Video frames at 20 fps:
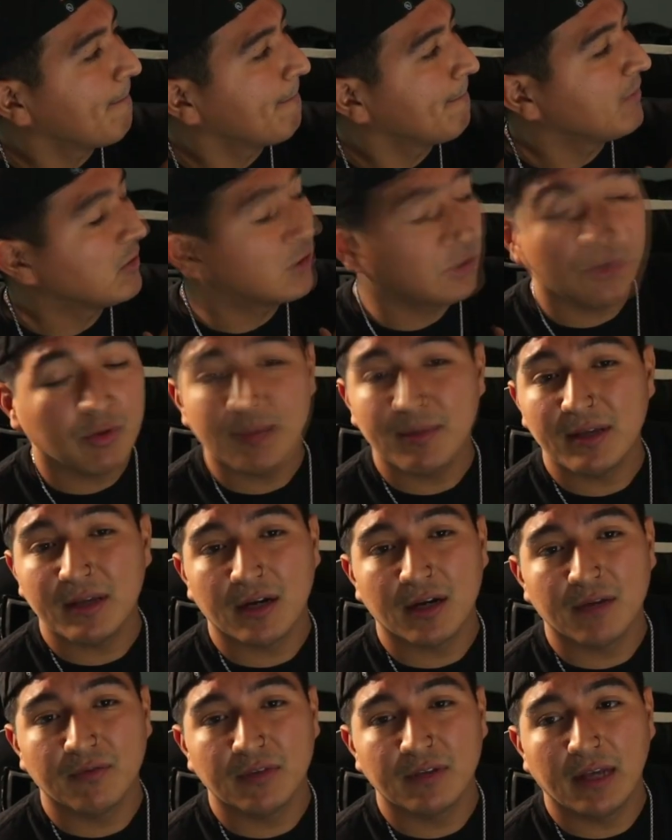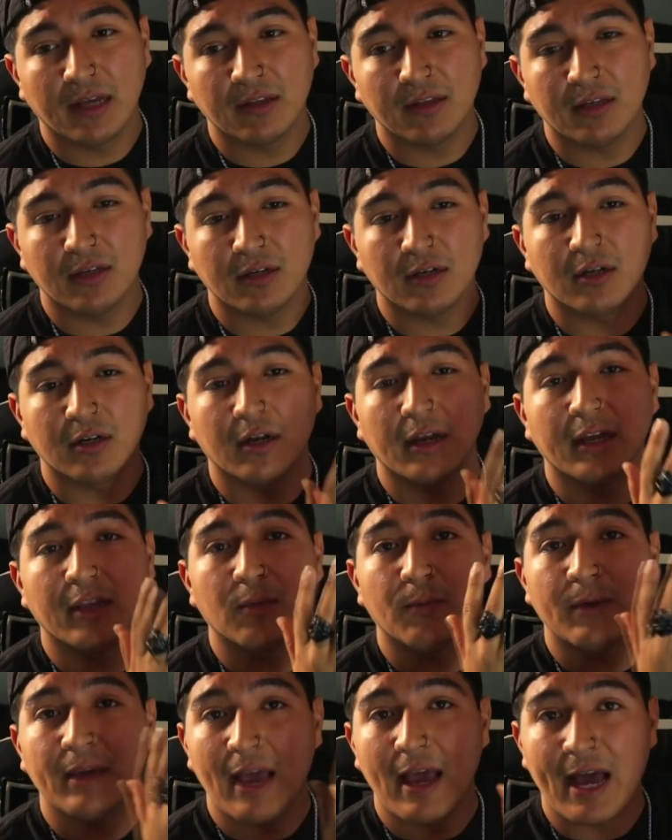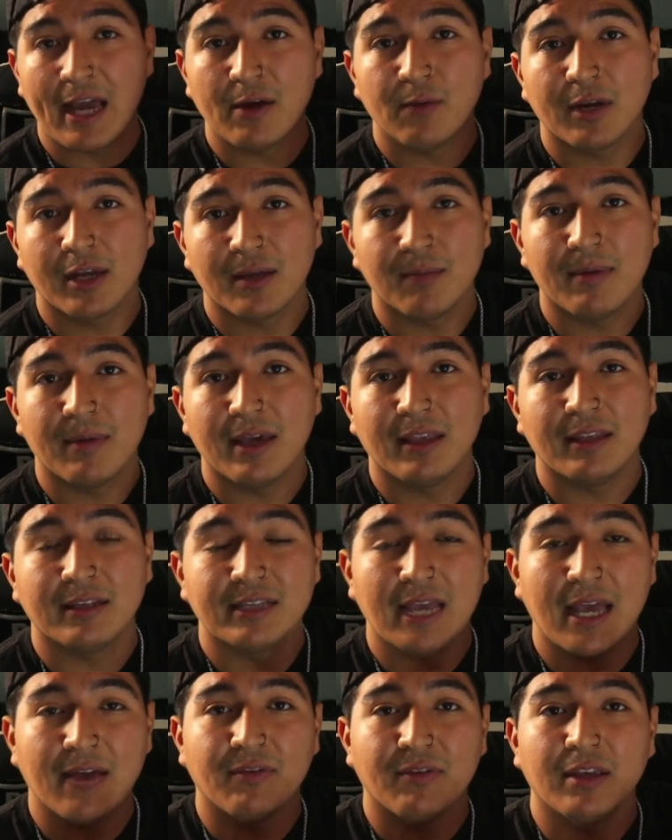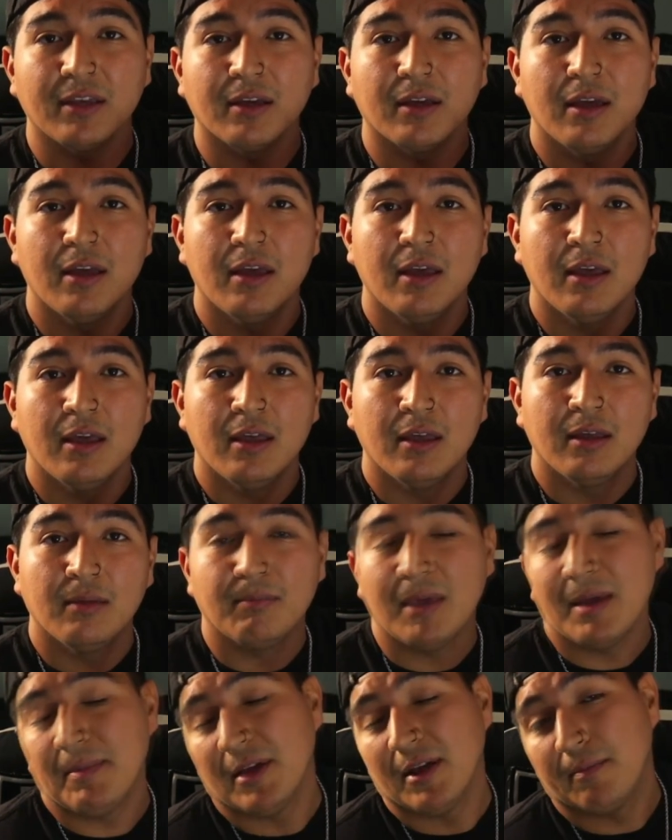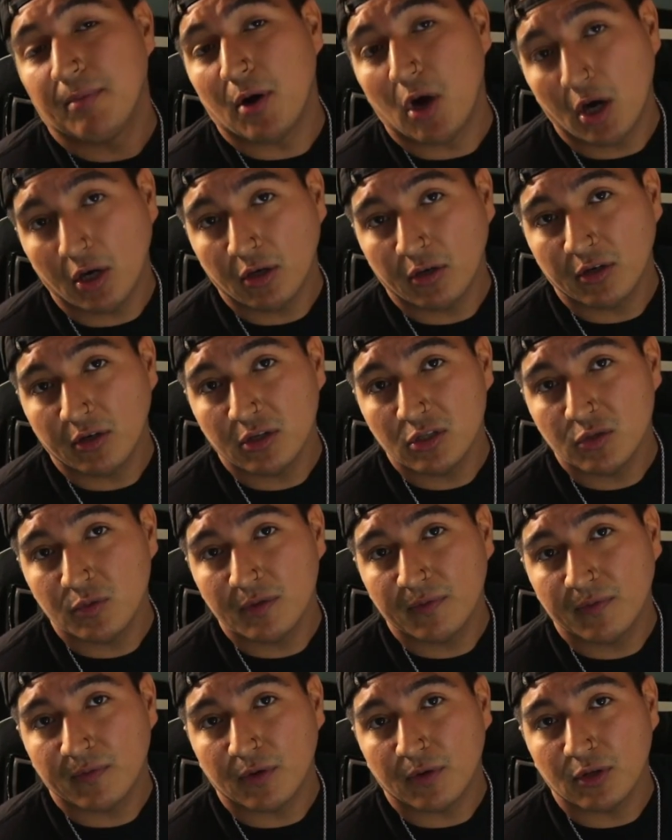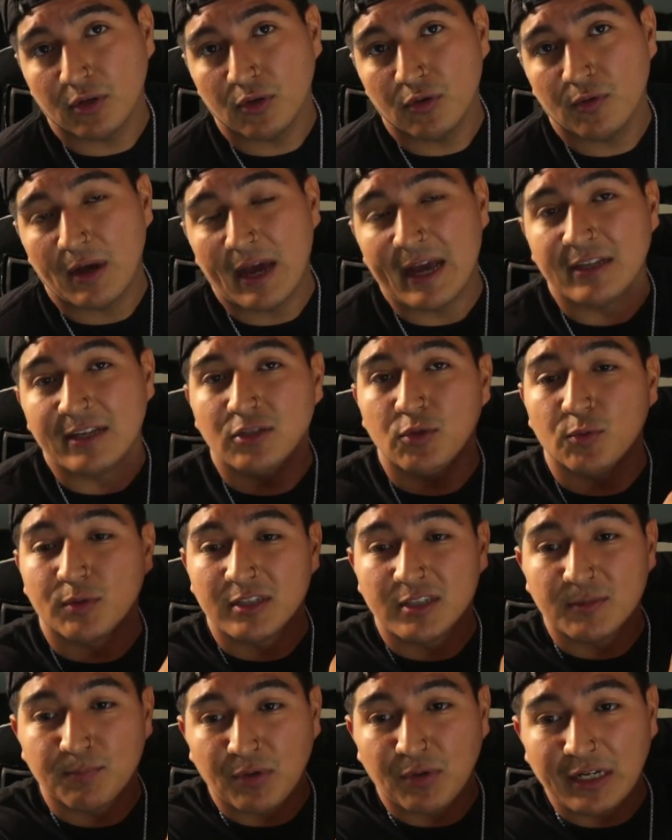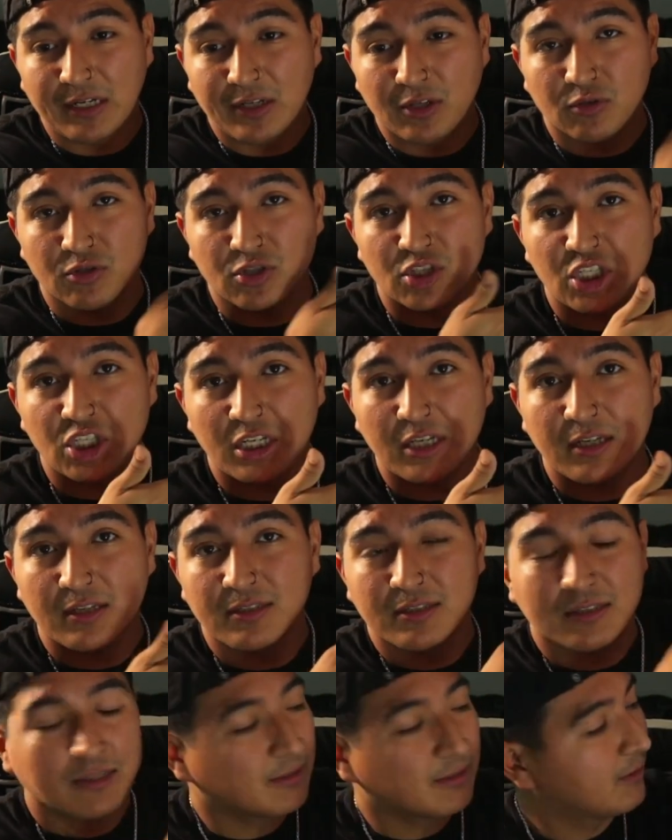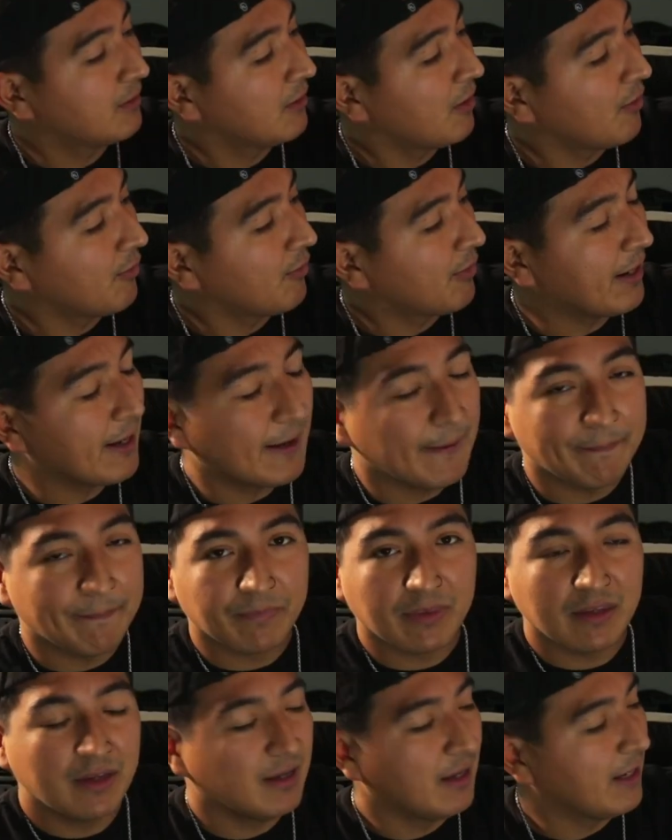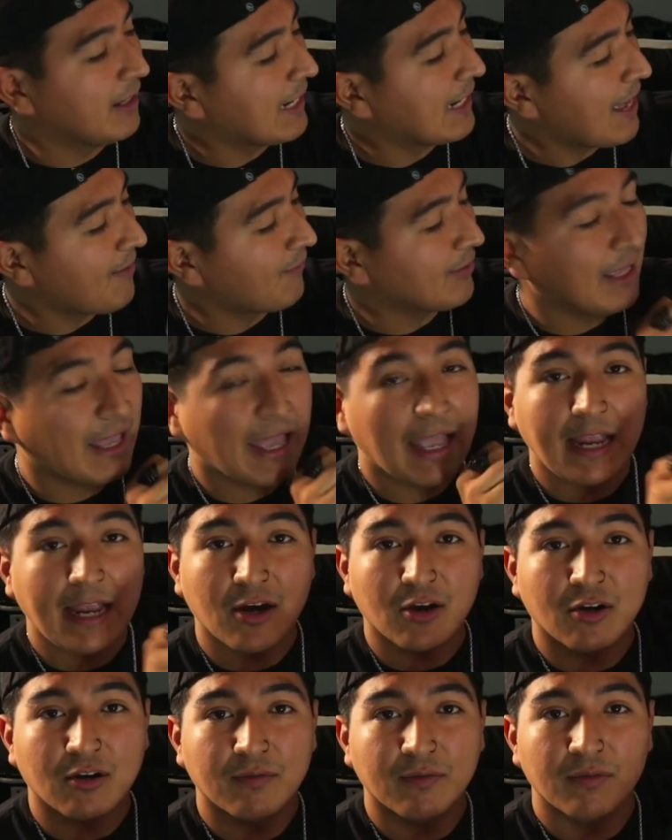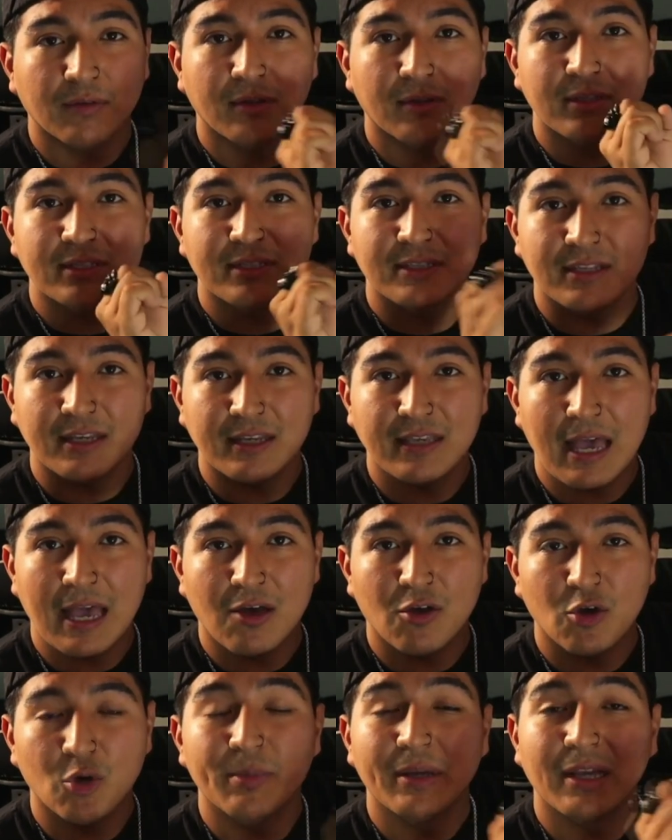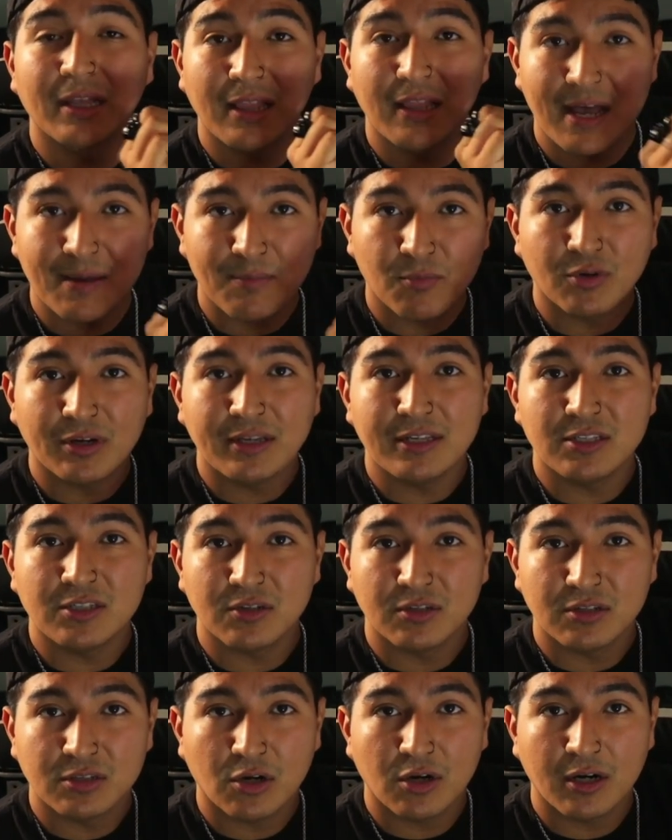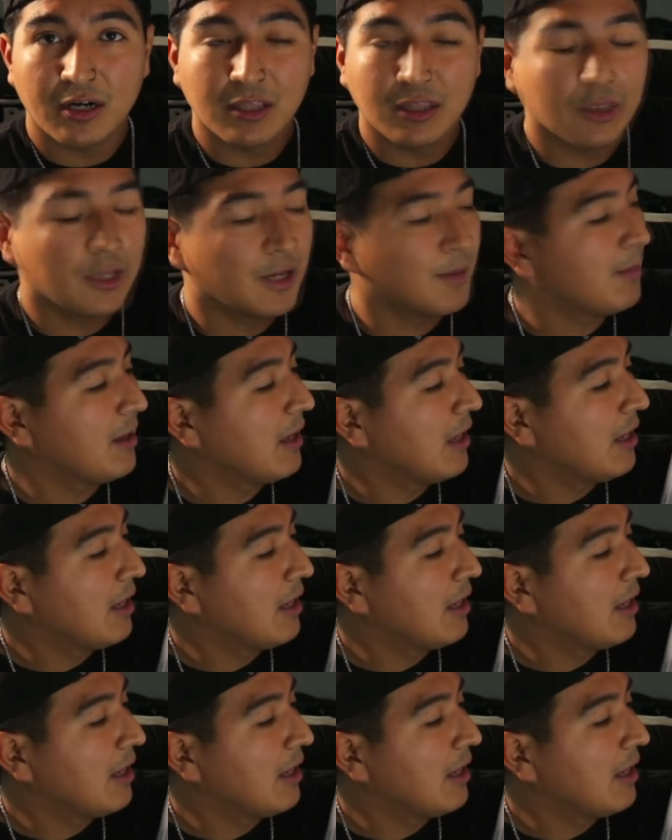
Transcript: you still want to be careful down here, and the way I recommend is having maybe a partner do it for you as you are spreading your cheeks. All right, and having the hair stick out, it'll be a lot more easier to target them.